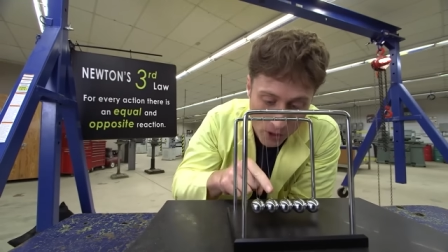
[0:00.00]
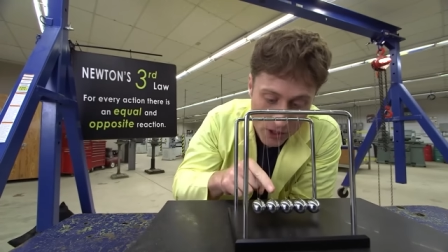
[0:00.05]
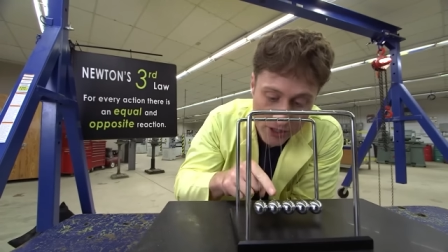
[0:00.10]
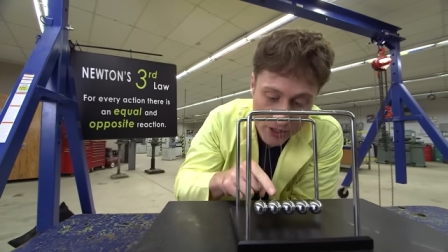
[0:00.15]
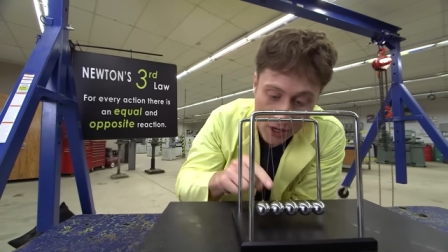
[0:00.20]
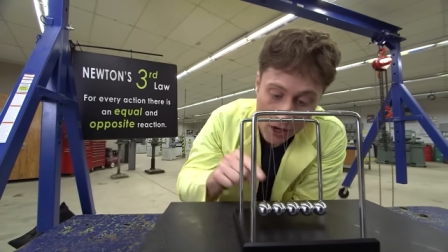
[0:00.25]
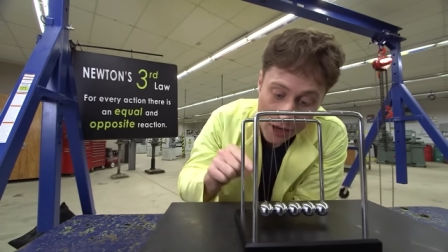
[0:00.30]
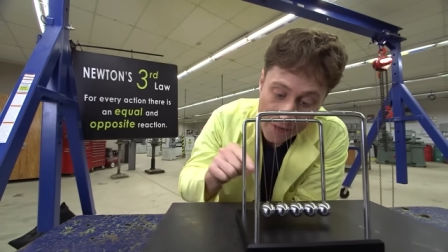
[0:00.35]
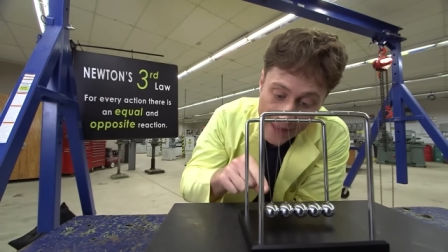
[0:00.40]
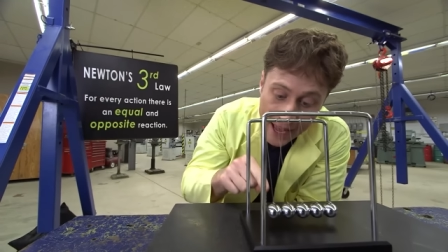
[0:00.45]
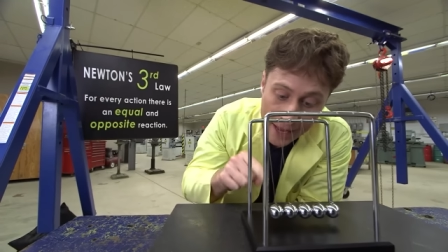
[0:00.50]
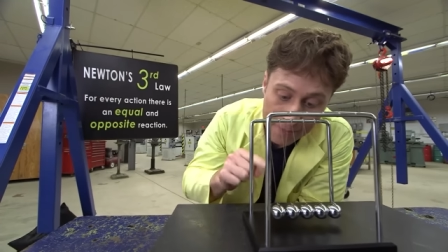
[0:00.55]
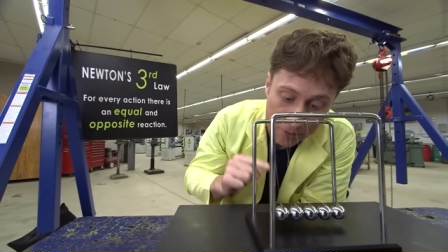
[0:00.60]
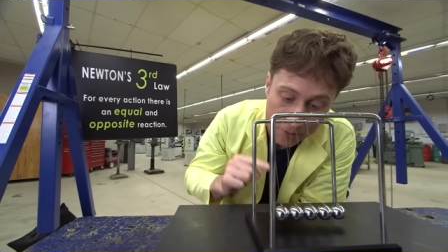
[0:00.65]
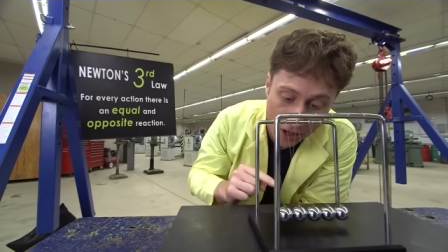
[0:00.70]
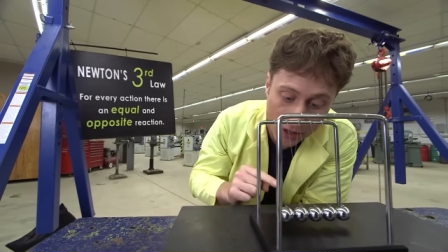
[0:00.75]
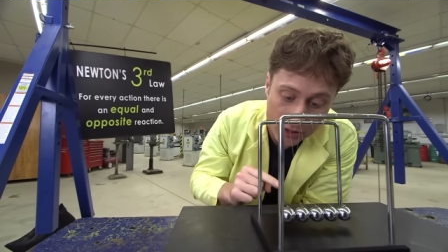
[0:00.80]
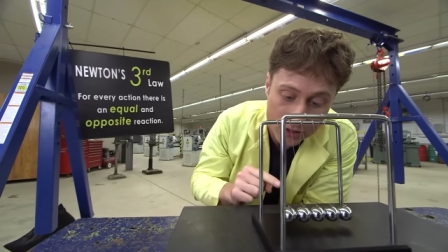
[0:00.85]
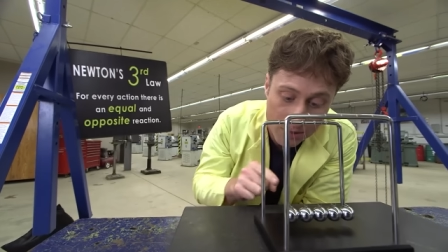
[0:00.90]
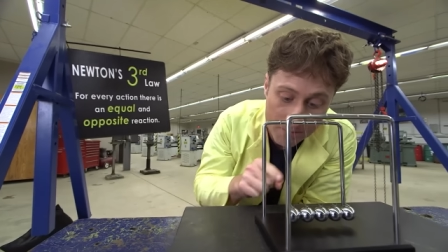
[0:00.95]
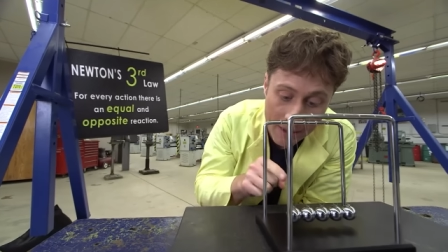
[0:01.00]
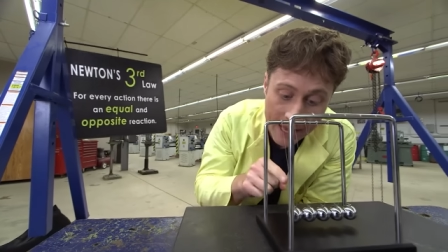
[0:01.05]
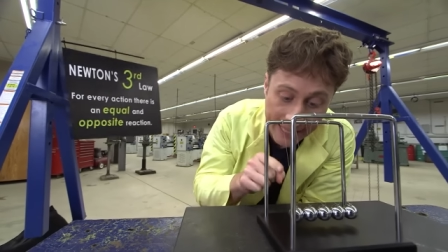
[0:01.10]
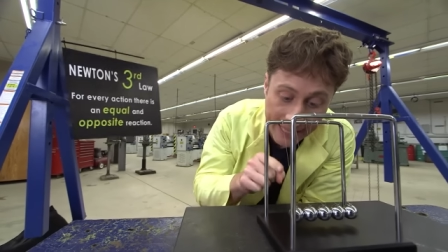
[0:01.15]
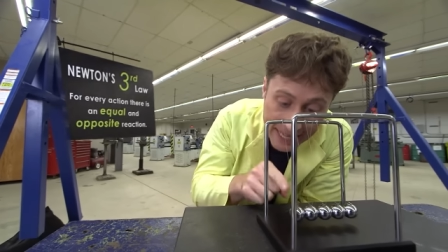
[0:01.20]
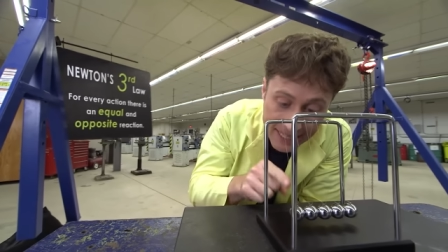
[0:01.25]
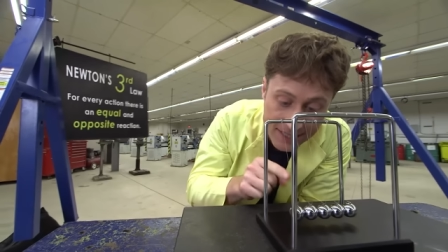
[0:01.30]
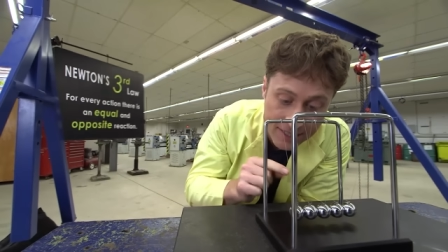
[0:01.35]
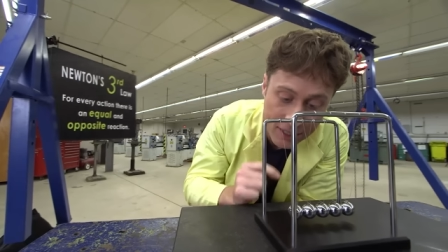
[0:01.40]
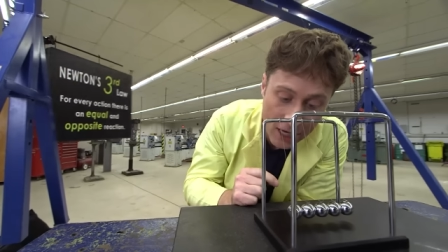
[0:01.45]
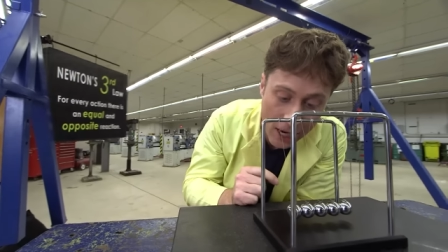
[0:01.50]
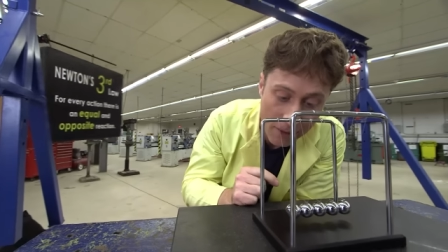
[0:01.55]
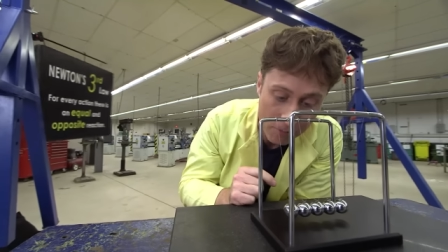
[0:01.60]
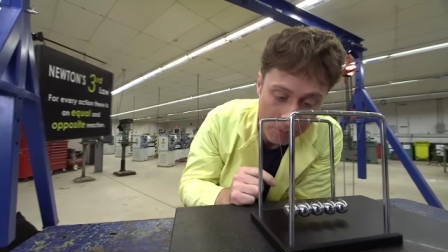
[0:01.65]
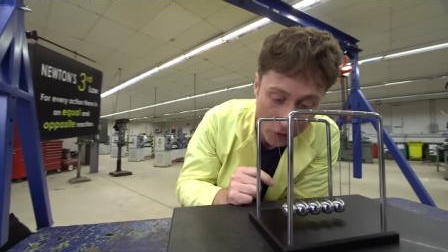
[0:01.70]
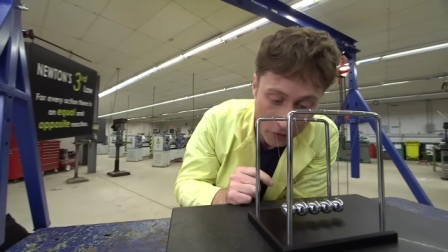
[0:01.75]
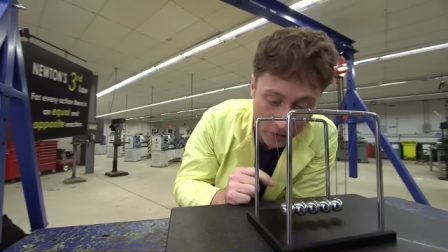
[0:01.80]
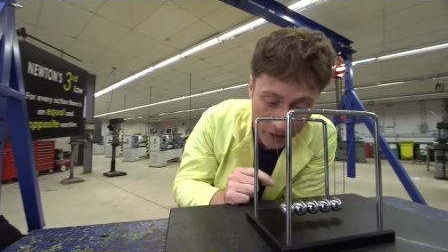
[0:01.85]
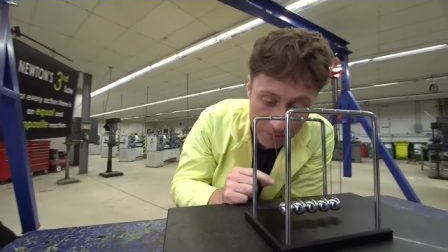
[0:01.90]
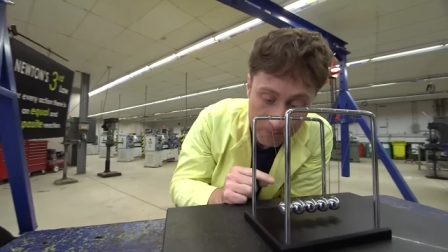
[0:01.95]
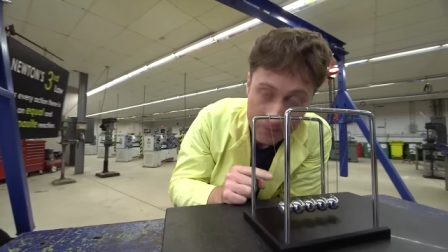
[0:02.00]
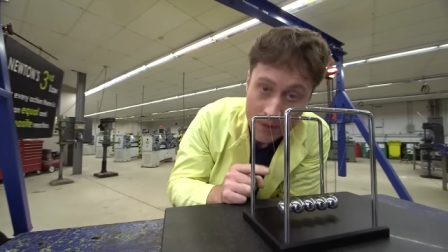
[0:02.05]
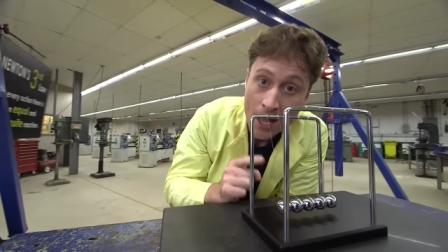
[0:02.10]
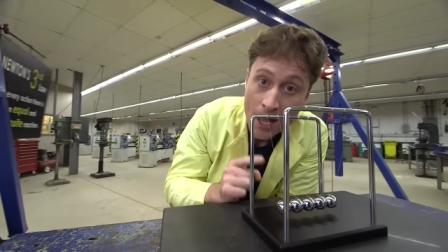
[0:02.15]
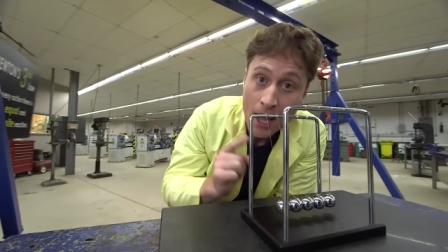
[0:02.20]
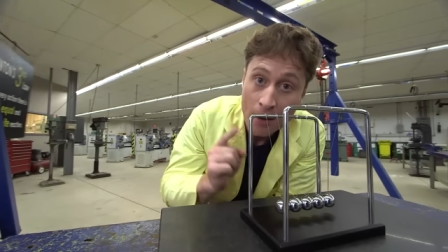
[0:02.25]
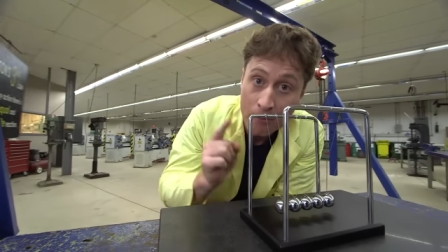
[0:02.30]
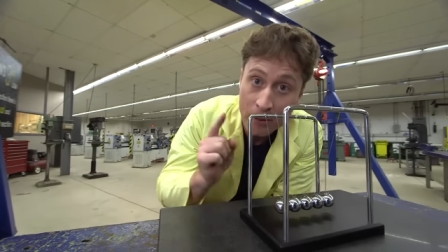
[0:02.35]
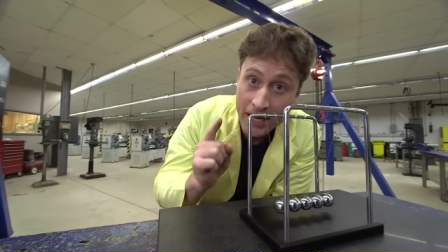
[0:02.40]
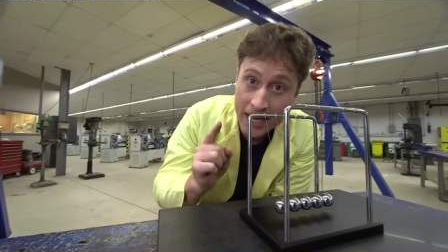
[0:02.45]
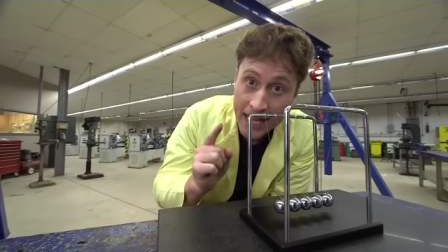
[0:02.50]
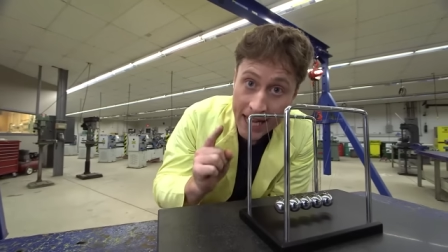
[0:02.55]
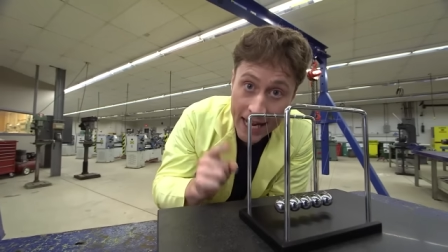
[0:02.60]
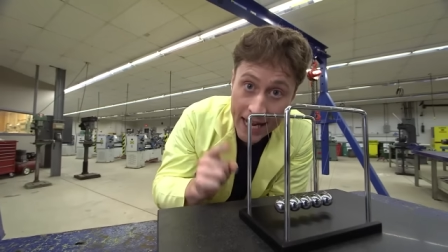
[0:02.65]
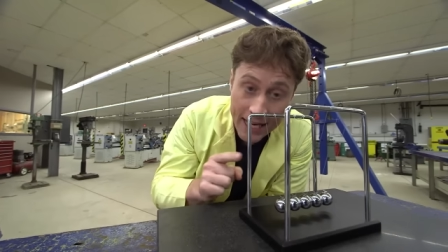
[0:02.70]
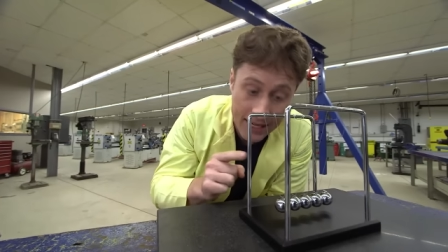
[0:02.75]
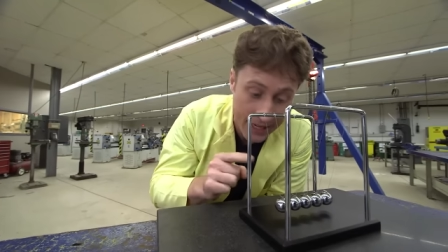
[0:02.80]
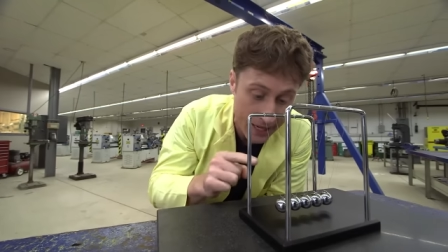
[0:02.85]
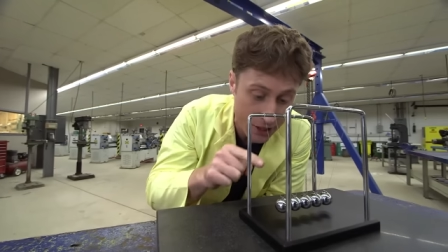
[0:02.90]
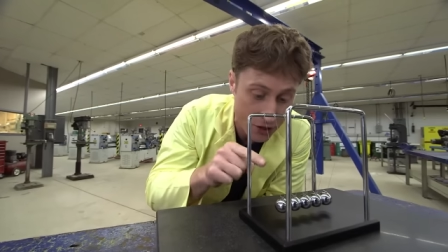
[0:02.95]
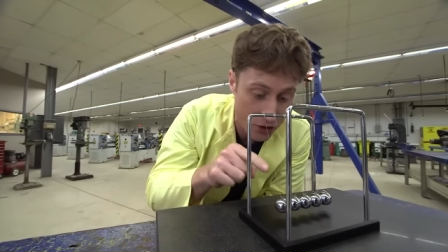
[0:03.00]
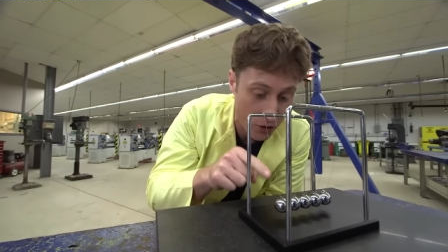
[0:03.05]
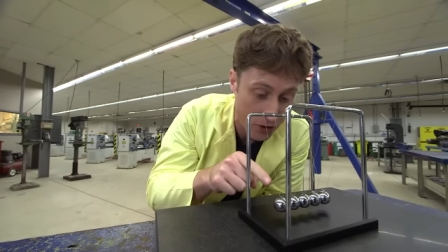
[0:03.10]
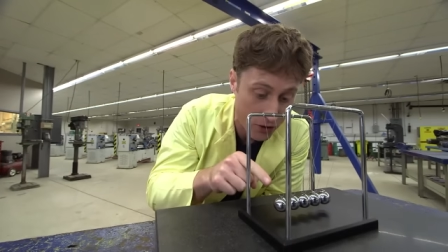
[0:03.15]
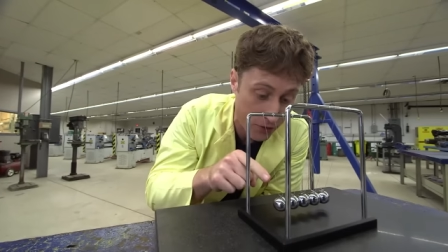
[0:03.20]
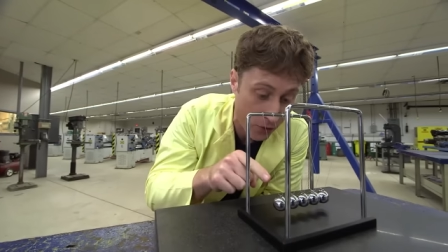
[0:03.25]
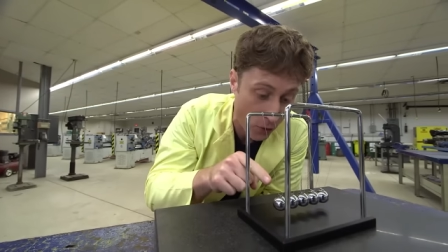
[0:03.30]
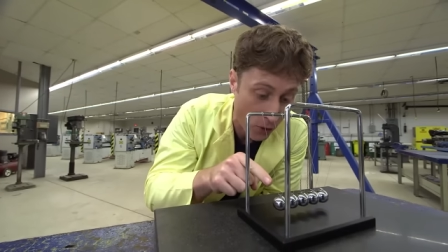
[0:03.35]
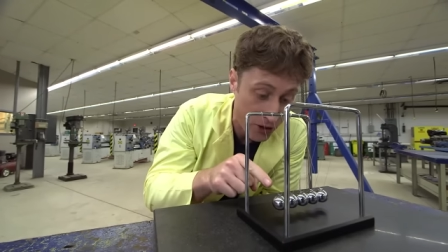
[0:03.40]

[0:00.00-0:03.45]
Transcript: force on that ball to make it stop moving, but it exerts